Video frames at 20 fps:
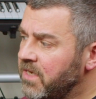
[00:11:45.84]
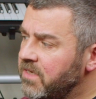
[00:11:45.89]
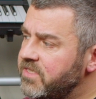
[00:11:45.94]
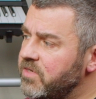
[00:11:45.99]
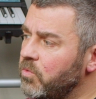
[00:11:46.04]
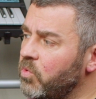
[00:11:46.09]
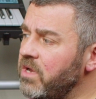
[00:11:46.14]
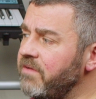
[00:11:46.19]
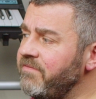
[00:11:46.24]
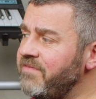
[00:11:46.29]

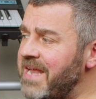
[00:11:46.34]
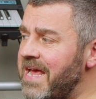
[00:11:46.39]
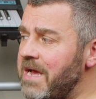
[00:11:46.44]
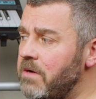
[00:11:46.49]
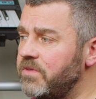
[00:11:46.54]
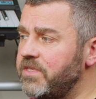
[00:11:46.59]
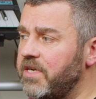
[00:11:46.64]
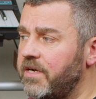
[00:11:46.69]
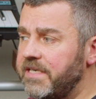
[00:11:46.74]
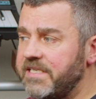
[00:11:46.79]
So what I've
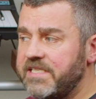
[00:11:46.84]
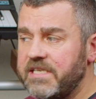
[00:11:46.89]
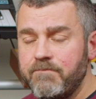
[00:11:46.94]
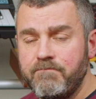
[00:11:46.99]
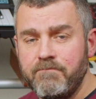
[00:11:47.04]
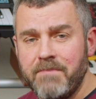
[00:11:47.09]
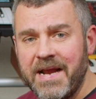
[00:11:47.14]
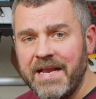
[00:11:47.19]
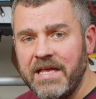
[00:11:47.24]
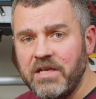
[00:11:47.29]
now done is to
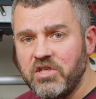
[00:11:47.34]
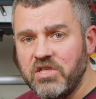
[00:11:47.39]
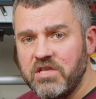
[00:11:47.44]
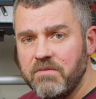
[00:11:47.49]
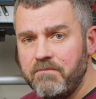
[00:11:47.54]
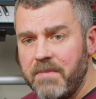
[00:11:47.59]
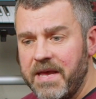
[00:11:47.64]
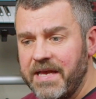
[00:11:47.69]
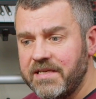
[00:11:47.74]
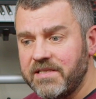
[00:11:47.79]
manage the
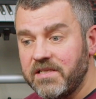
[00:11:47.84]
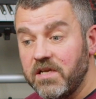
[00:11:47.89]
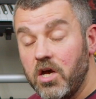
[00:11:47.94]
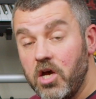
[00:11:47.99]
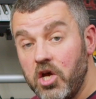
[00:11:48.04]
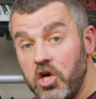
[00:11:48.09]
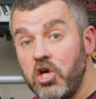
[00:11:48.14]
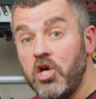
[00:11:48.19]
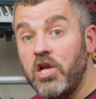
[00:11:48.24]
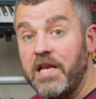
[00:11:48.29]
mix
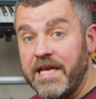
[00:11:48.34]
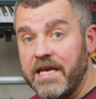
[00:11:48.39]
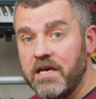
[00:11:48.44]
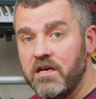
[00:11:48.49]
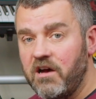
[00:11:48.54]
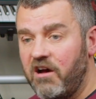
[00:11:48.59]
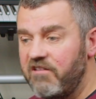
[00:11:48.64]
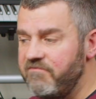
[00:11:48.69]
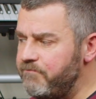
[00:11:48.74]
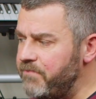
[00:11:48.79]

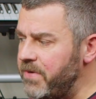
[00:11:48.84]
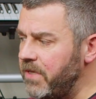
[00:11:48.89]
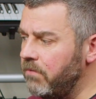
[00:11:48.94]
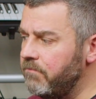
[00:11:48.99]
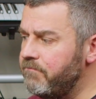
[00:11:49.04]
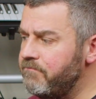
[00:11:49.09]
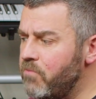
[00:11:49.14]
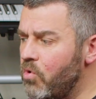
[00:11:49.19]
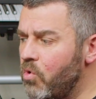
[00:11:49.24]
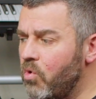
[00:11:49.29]
earlier. I've
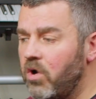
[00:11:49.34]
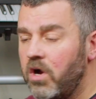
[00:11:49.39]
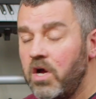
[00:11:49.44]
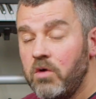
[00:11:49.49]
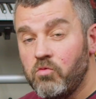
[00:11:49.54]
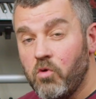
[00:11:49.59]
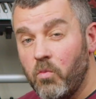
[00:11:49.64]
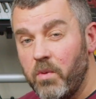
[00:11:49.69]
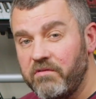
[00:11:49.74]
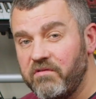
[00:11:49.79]
built more
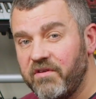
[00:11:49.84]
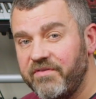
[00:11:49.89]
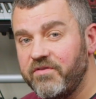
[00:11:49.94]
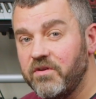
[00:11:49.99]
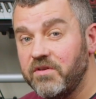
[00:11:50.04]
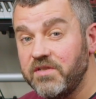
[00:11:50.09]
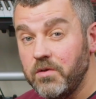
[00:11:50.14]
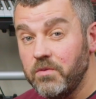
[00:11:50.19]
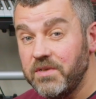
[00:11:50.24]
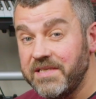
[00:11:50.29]
what we
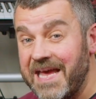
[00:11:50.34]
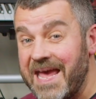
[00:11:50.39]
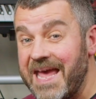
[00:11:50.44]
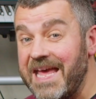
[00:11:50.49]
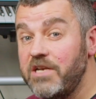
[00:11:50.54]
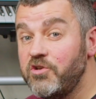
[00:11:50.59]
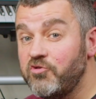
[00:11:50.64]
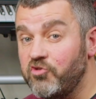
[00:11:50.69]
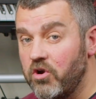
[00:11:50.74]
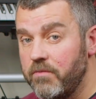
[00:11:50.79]
refer to as
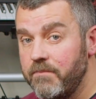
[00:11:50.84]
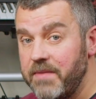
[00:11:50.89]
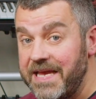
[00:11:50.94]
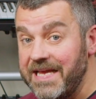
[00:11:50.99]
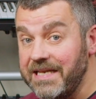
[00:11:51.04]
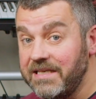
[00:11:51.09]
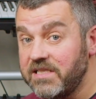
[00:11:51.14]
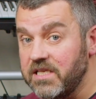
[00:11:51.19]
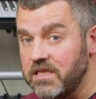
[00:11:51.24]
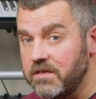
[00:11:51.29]
headroom
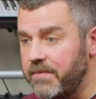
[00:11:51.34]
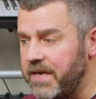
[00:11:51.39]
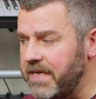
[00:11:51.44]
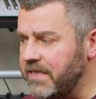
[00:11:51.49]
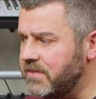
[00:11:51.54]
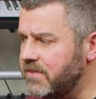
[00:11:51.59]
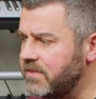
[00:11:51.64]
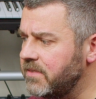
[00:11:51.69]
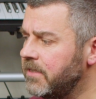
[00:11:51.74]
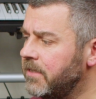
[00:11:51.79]
into the
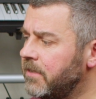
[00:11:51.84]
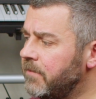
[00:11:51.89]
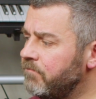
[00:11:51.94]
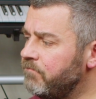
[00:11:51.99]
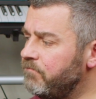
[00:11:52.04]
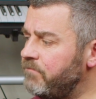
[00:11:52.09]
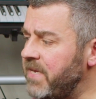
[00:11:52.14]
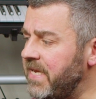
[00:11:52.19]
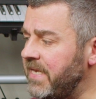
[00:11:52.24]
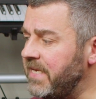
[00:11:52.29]
mix,
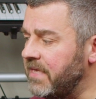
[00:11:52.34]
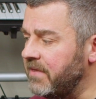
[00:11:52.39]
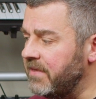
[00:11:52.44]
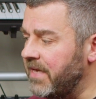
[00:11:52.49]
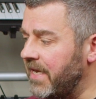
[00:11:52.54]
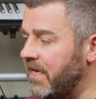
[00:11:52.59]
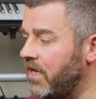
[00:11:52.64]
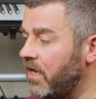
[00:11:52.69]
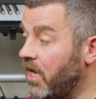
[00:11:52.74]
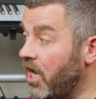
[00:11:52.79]
meaning
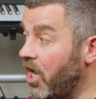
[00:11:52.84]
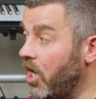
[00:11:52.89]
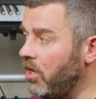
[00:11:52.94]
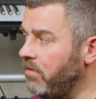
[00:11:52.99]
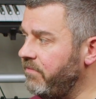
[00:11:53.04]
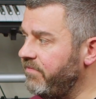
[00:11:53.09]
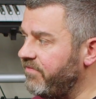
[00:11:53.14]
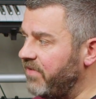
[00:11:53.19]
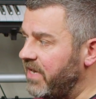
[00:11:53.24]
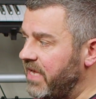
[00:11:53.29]
that
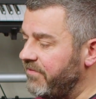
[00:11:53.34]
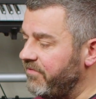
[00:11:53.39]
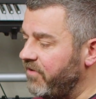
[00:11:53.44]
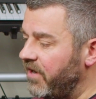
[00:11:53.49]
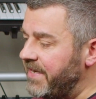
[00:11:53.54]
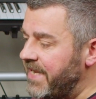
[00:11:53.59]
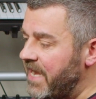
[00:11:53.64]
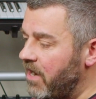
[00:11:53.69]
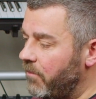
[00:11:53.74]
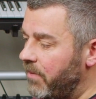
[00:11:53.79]
hopefully if
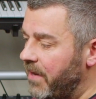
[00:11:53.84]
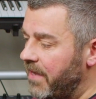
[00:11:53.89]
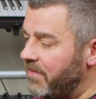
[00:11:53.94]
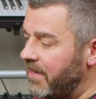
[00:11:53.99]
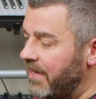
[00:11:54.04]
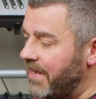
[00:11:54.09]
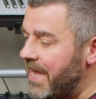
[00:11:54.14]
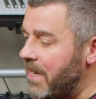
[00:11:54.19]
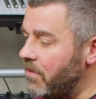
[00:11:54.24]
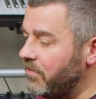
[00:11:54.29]
I now play the
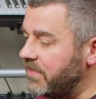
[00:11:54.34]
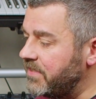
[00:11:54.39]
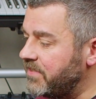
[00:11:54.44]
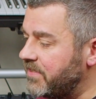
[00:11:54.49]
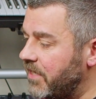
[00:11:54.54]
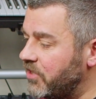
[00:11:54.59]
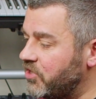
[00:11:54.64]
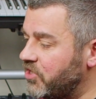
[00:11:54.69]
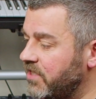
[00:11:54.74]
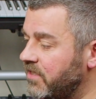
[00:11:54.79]
loudest
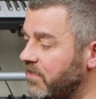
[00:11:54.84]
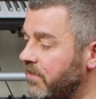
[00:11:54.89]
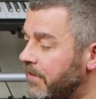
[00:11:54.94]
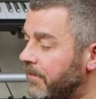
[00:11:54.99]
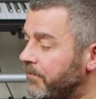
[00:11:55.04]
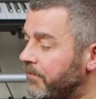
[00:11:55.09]
section